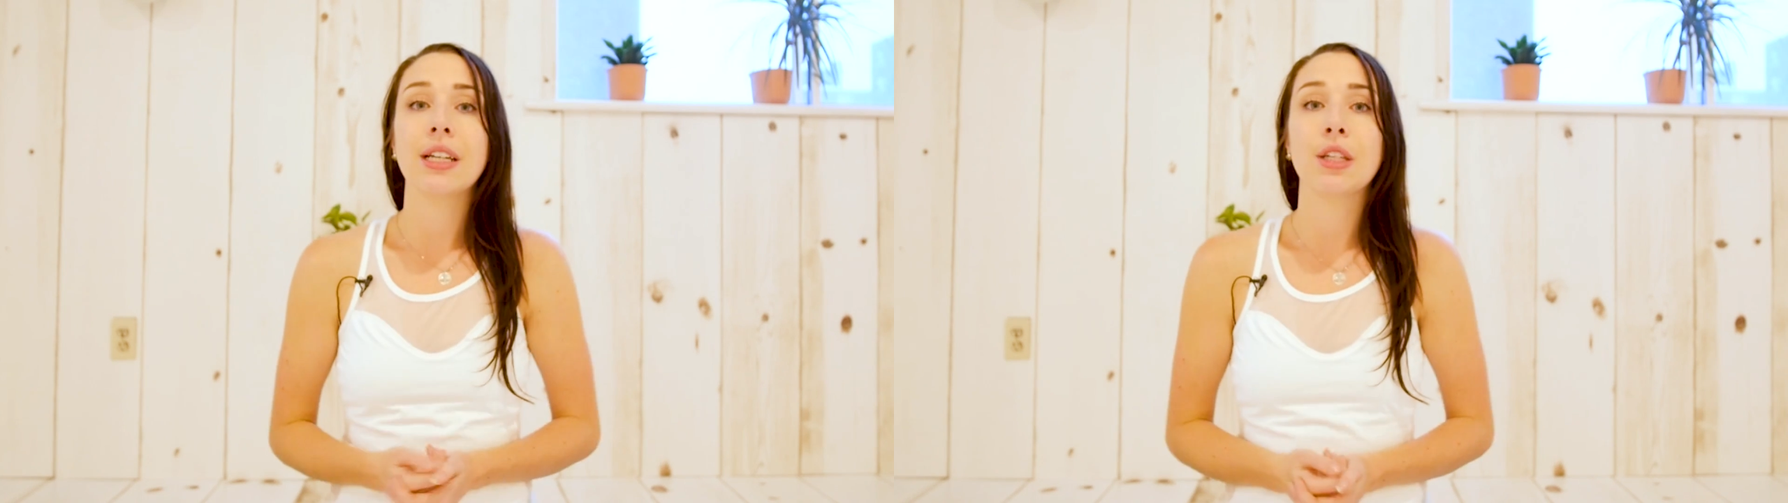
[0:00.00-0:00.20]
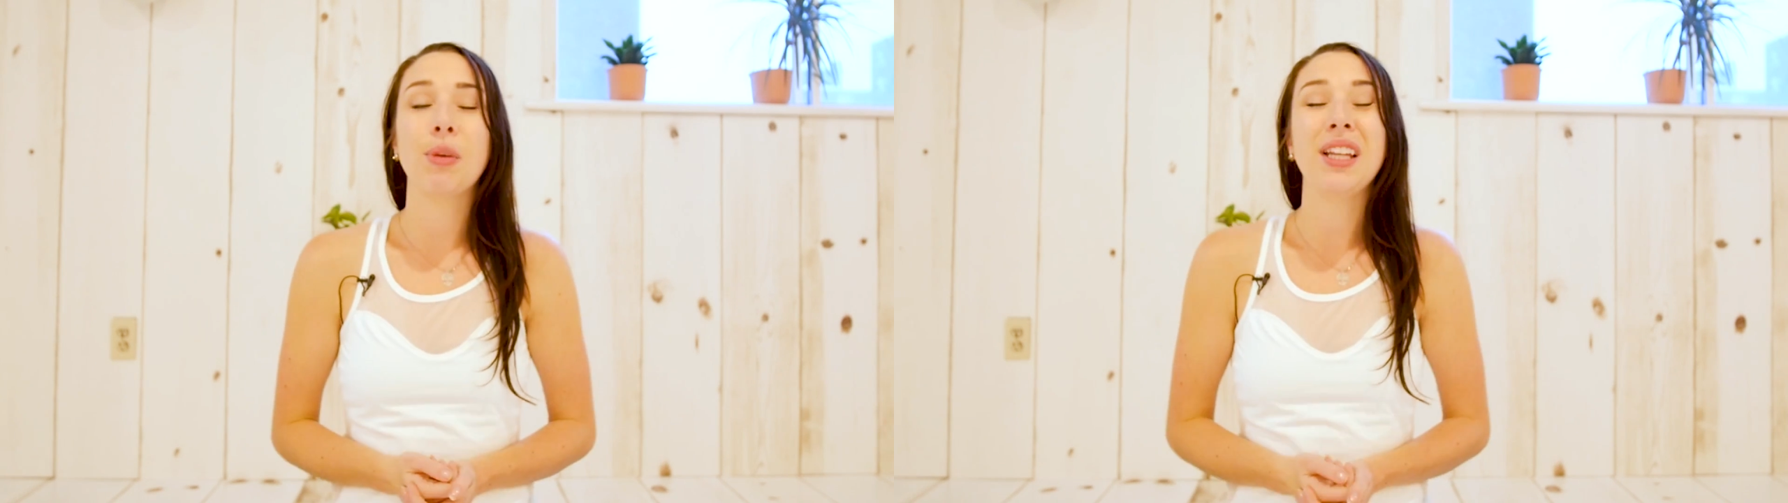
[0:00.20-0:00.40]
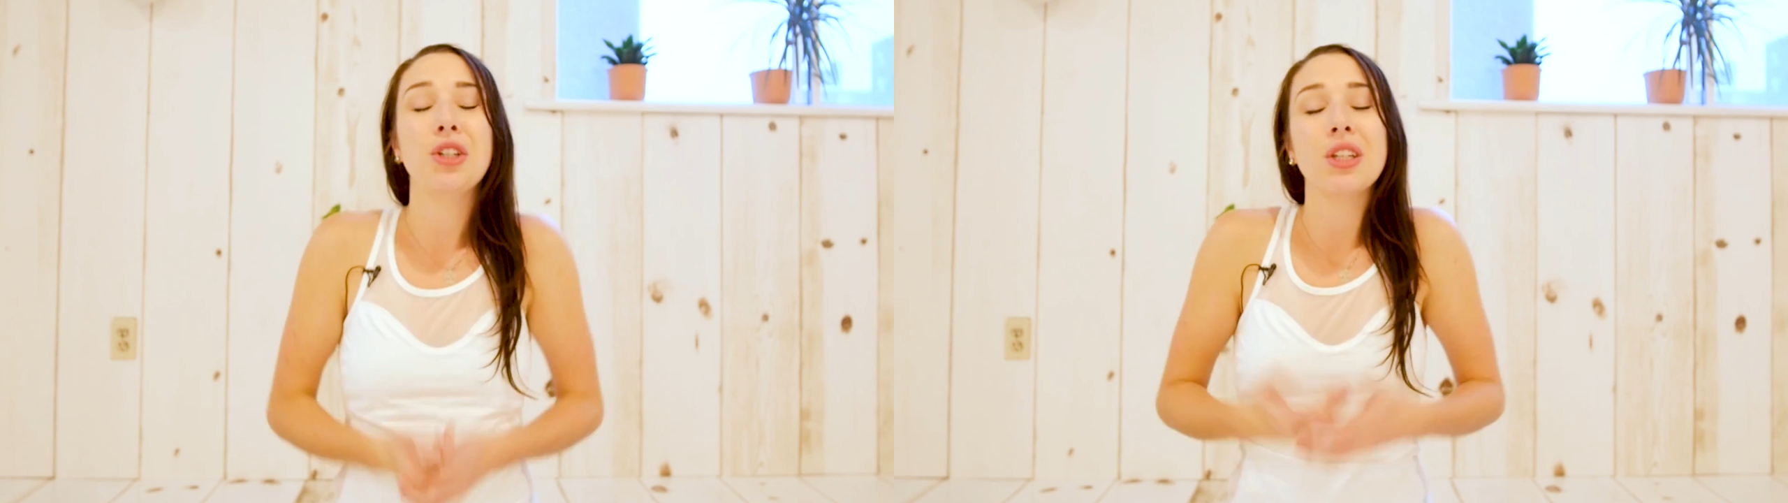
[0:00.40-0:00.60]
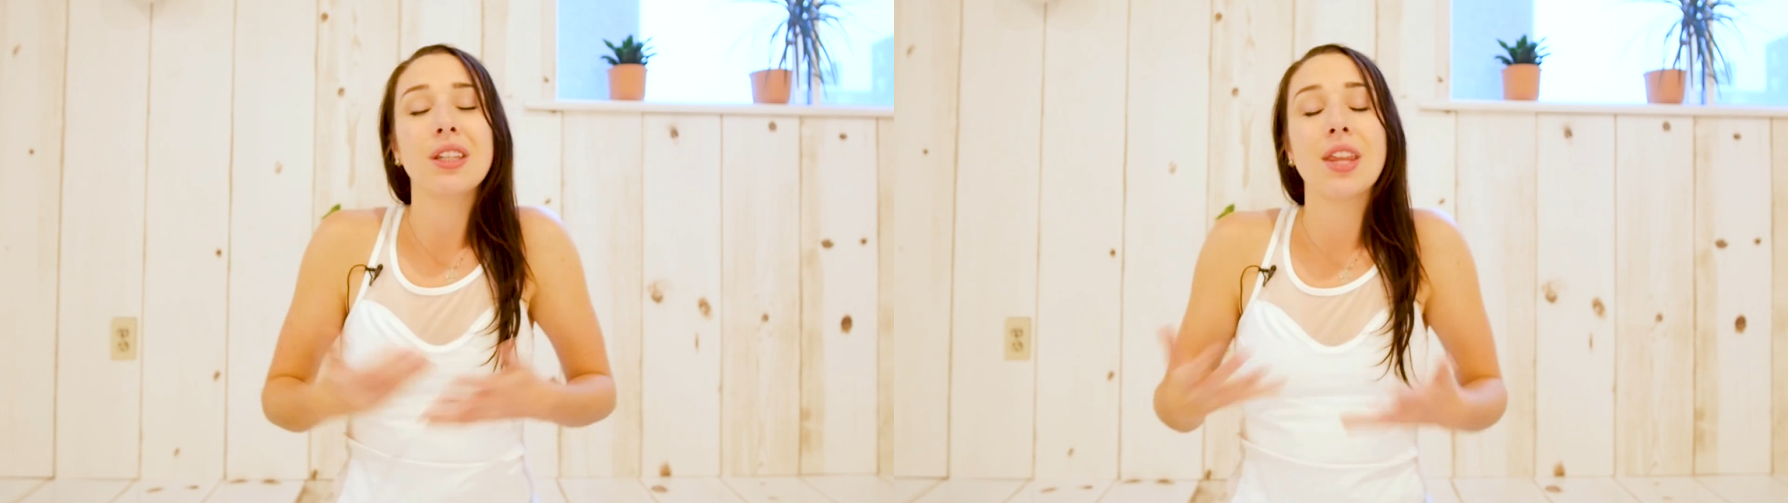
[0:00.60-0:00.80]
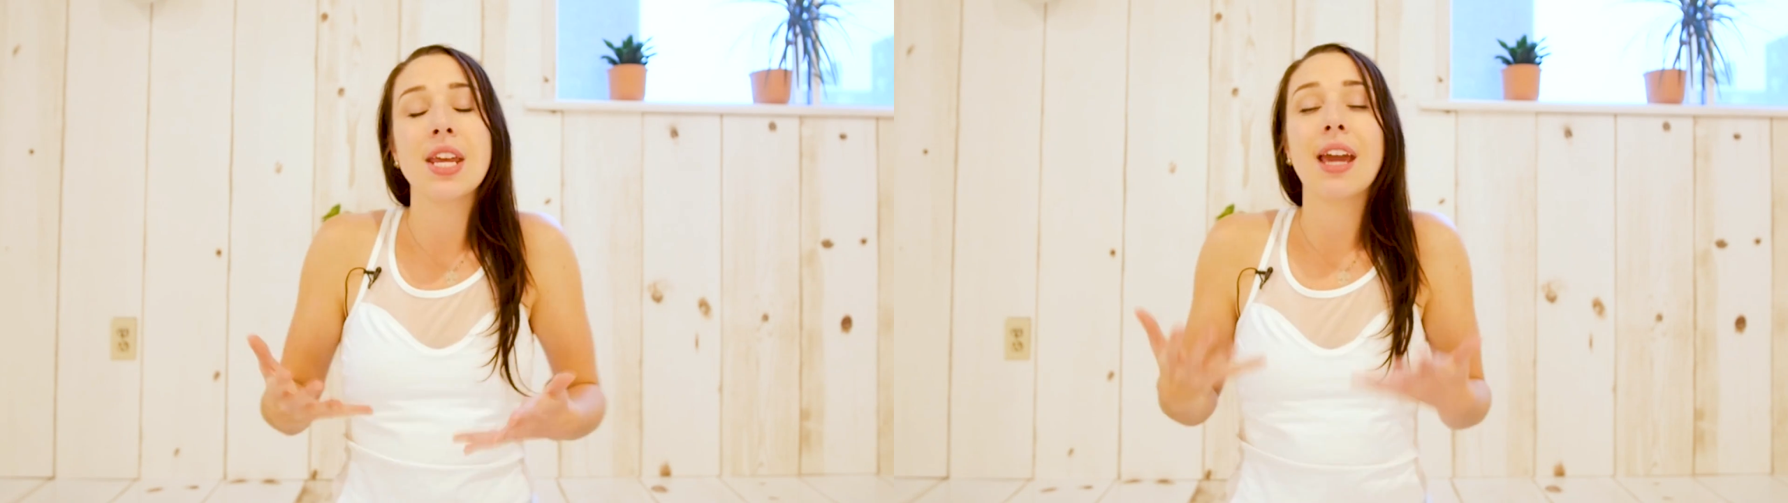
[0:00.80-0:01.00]
is really
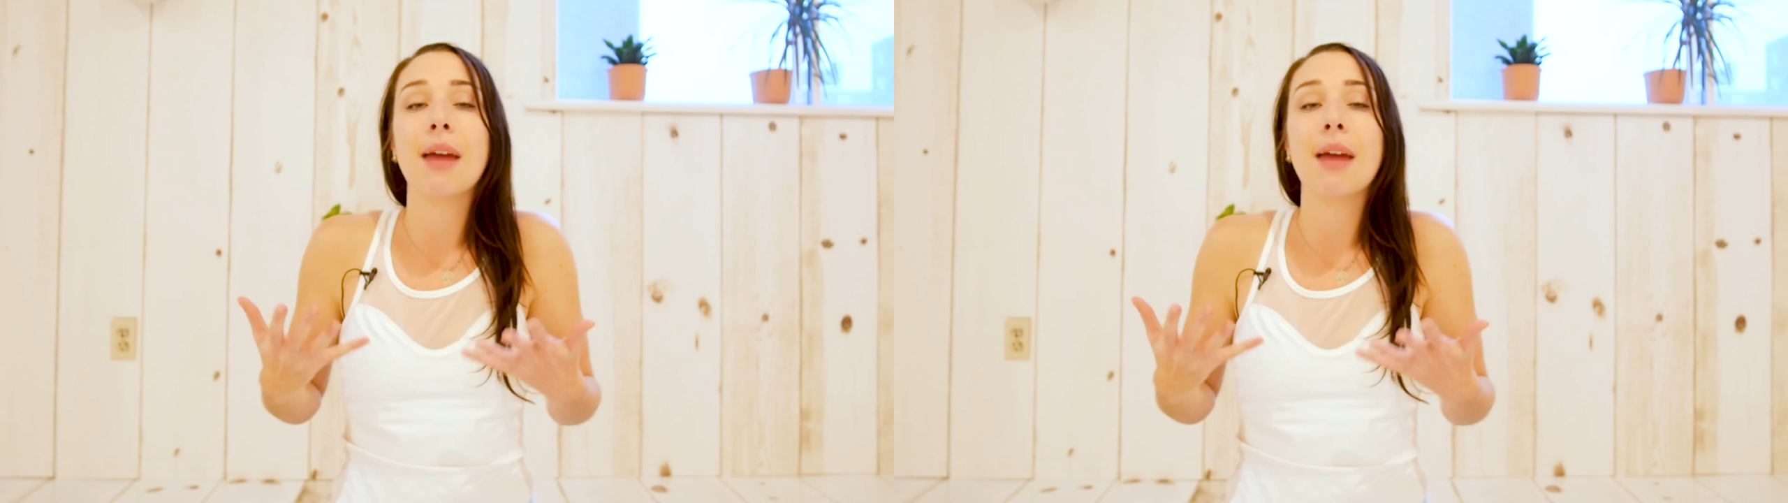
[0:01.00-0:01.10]
just think